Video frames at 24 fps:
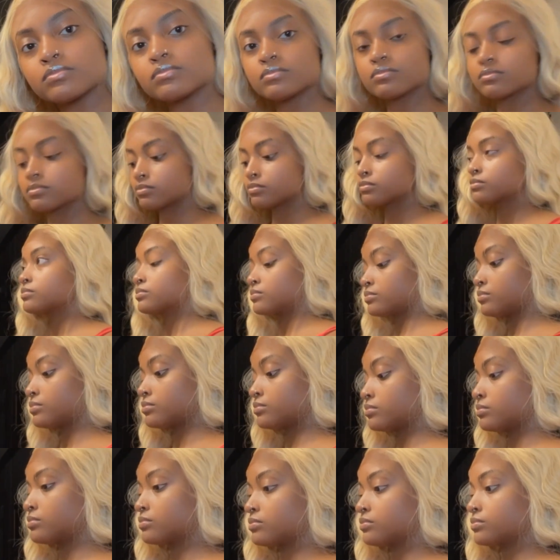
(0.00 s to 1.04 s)
At this point, we're
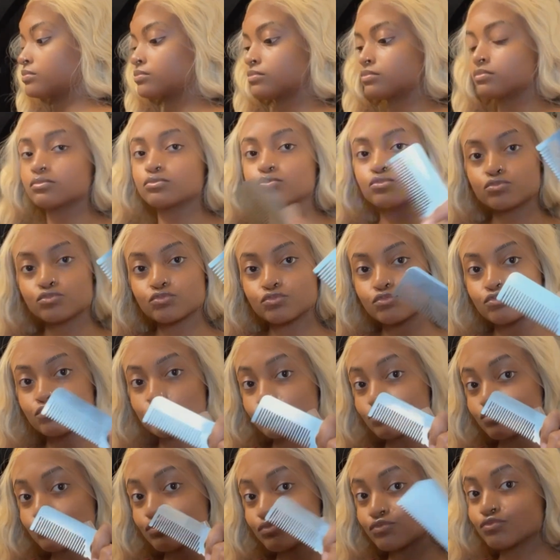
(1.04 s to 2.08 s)
going to go ahead and
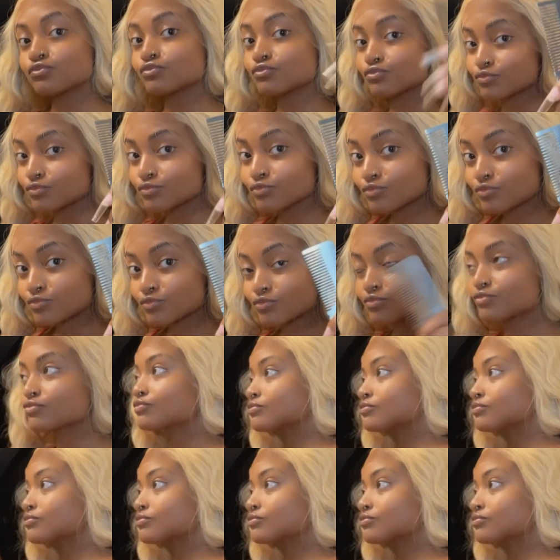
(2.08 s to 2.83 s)
press that glue into the